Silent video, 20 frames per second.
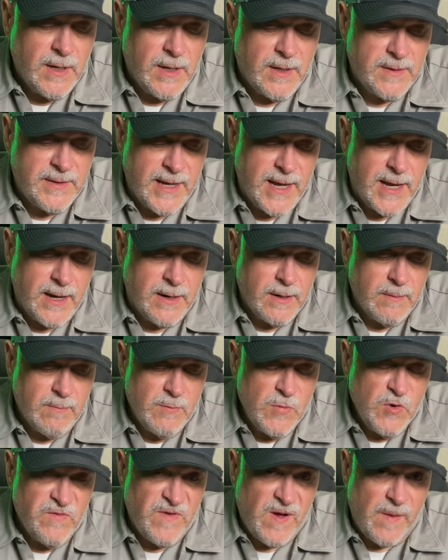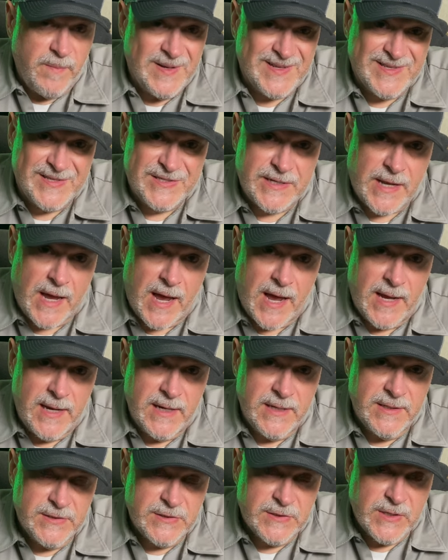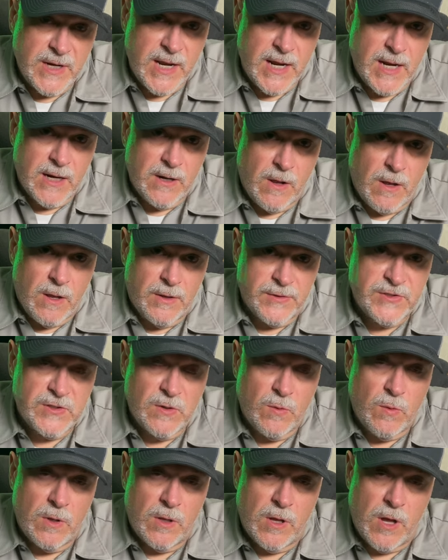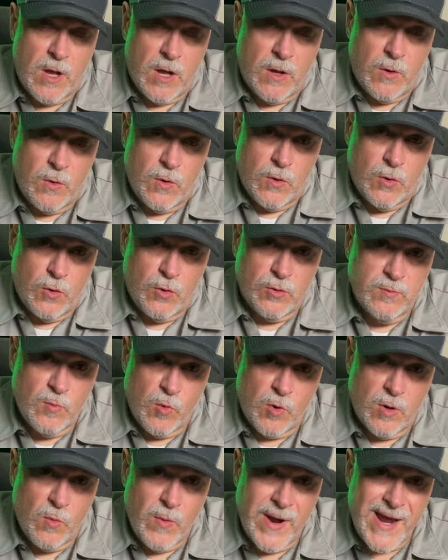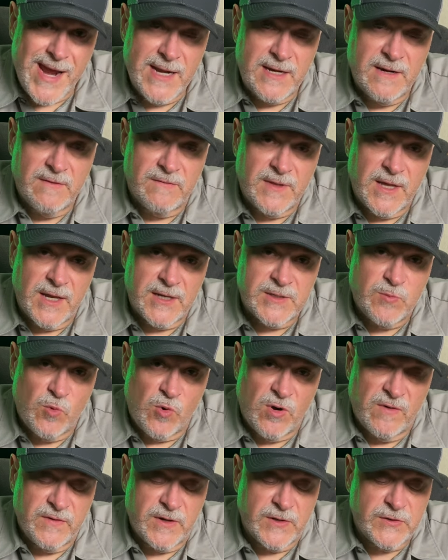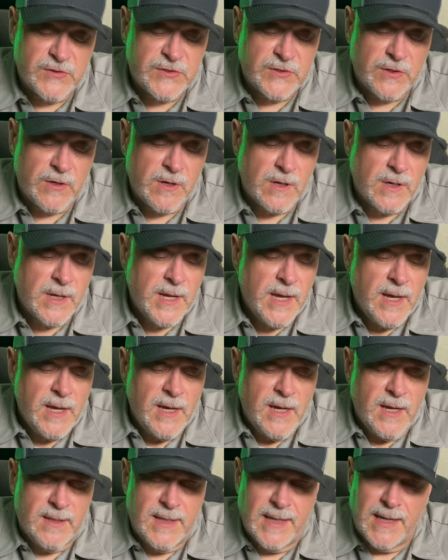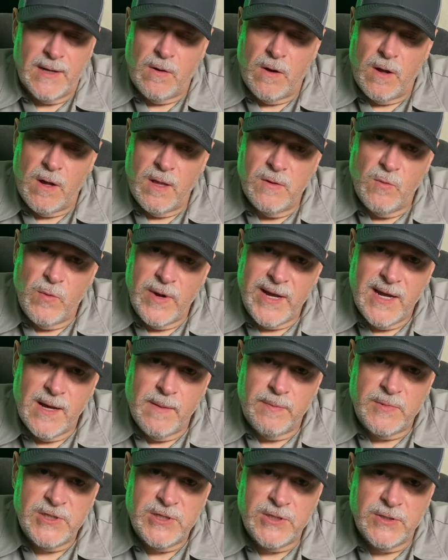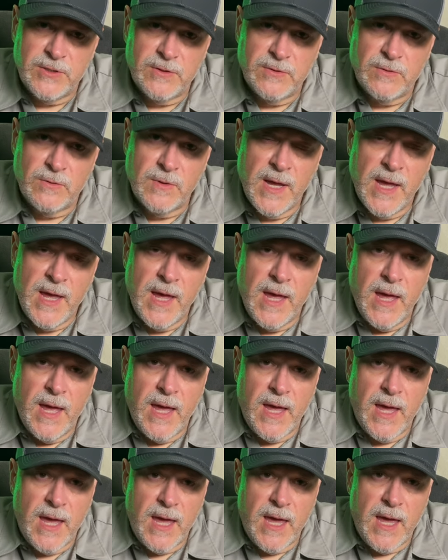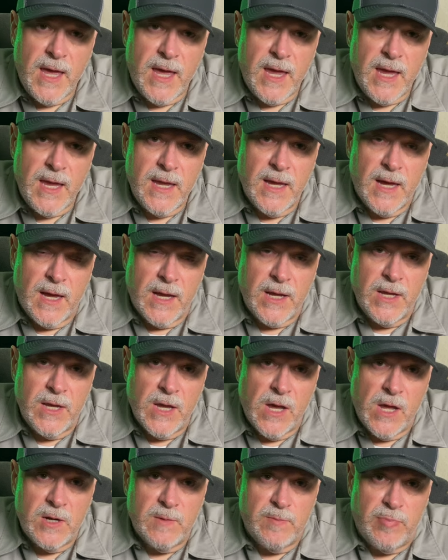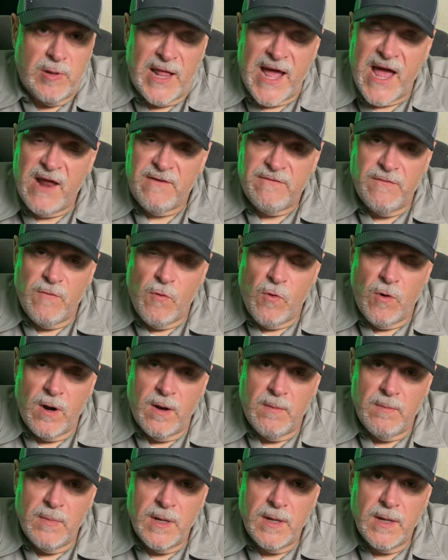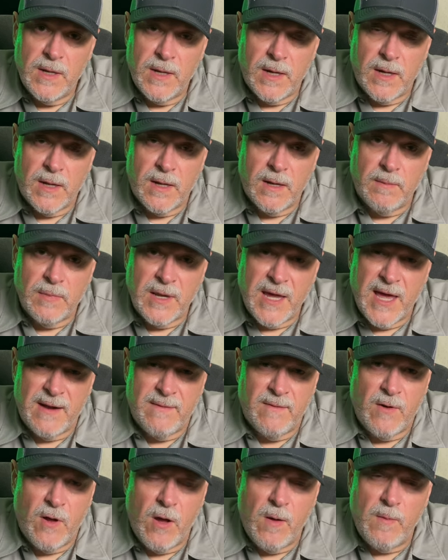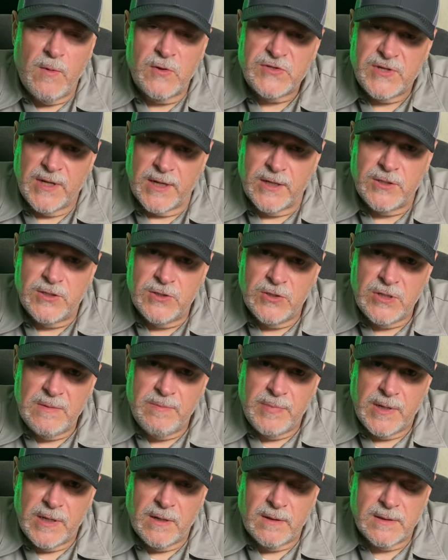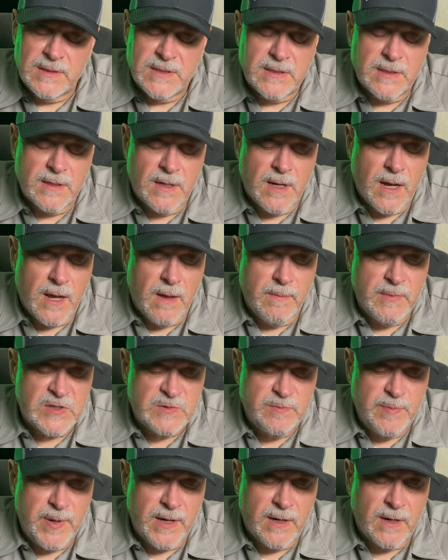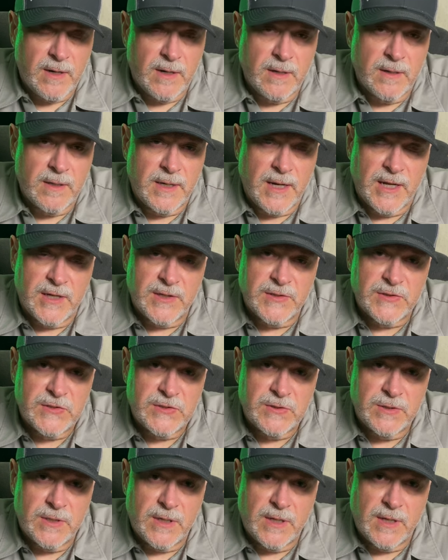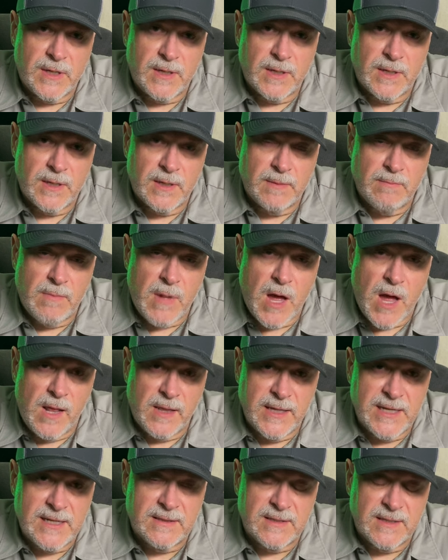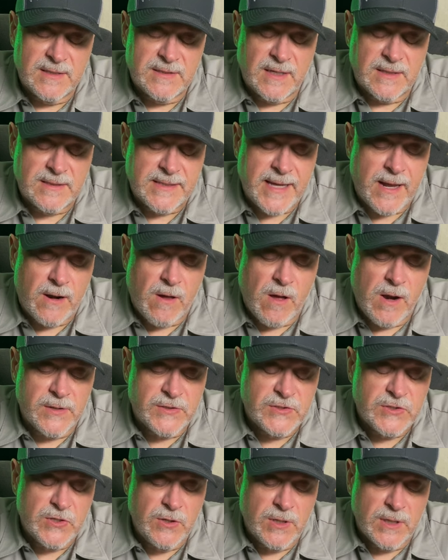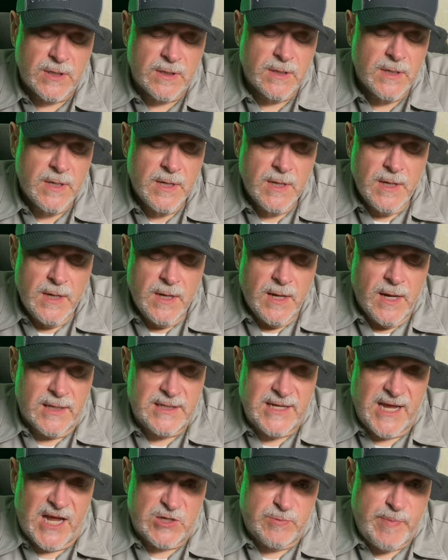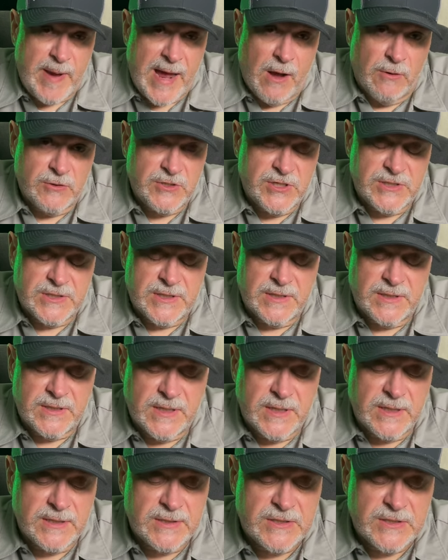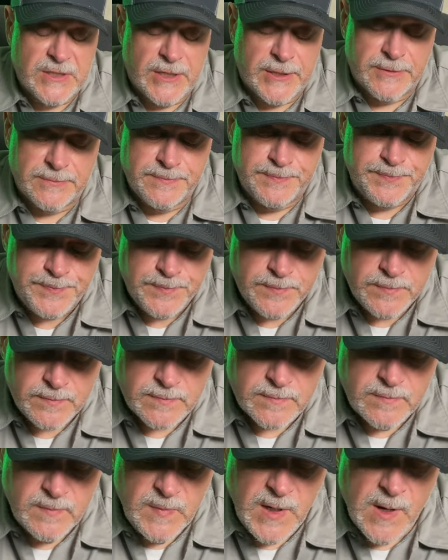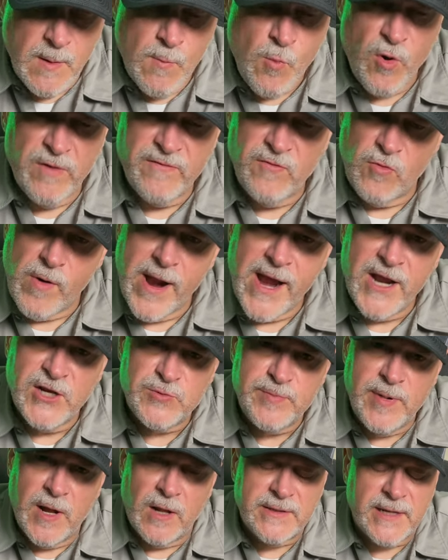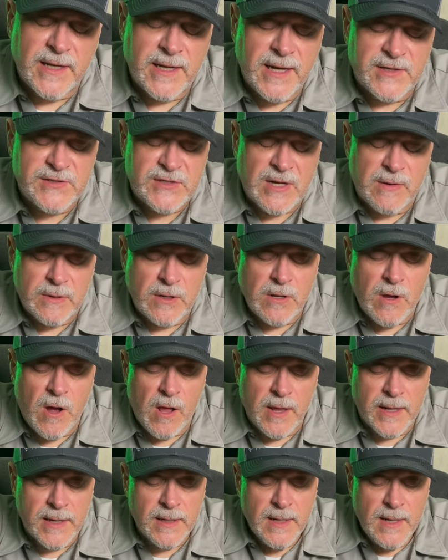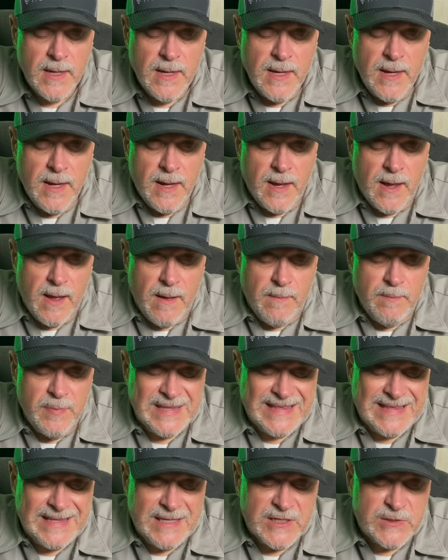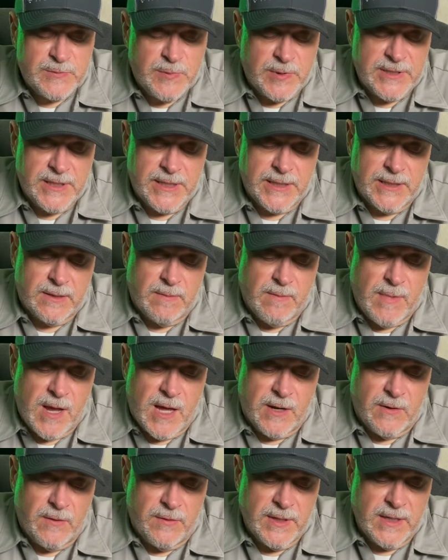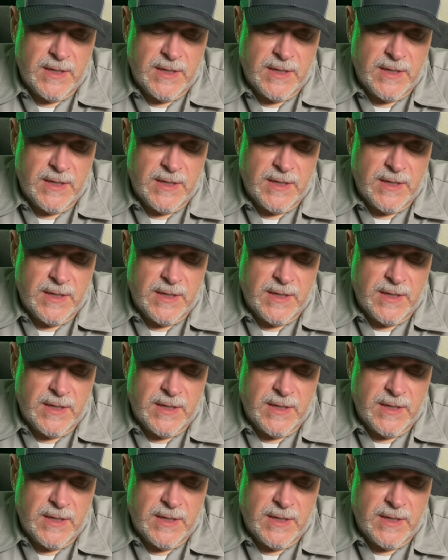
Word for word: that move up in size and also will ho hold more weight if that is more of concern. And they go all the way up to a, a gun platform, um, kind of almost like a duty belt. Um, it's bigger, it has uh, MOLLE and things like that on it, so you can attach pouches and things. So more of a range belt, I guess I would call it. Um, but this particular model, the